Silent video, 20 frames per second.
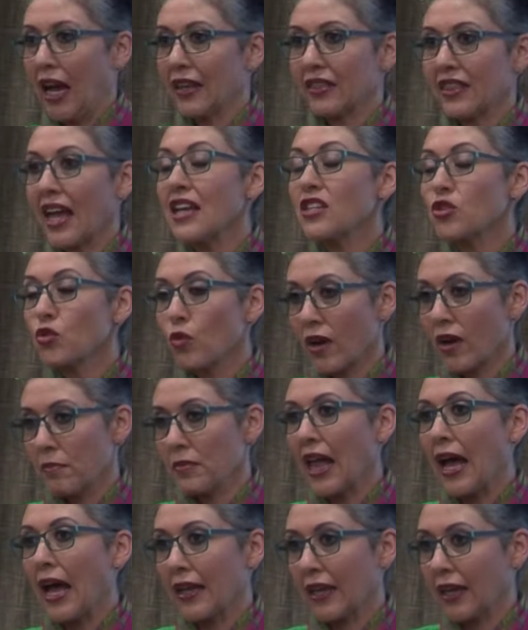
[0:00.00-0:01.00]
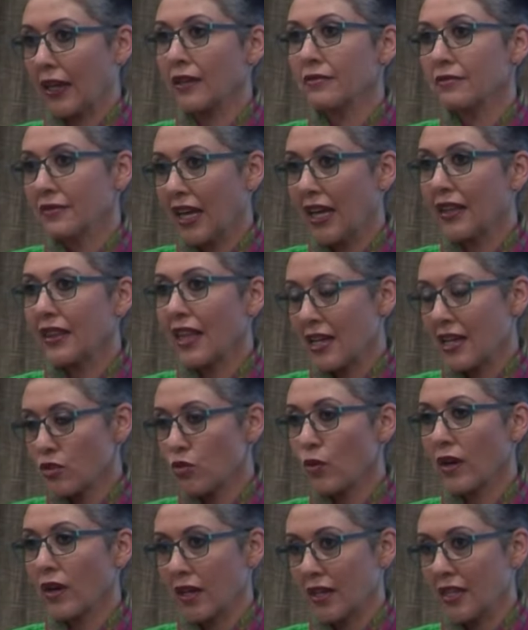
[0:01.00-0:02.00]
I, that's where I'm lacking. And that's
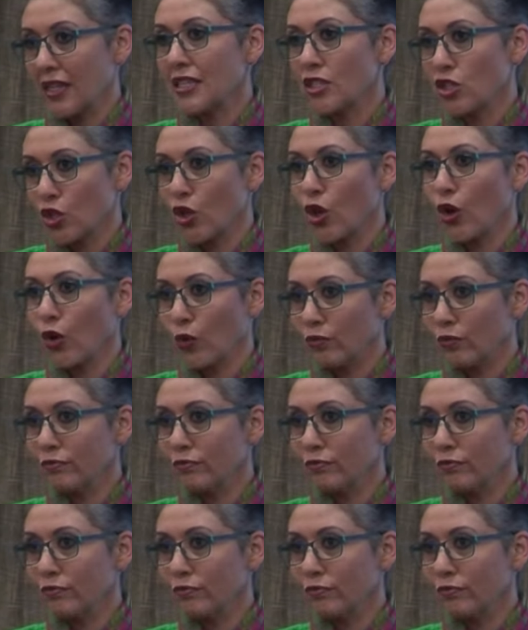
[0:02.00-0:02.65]
what I need to go.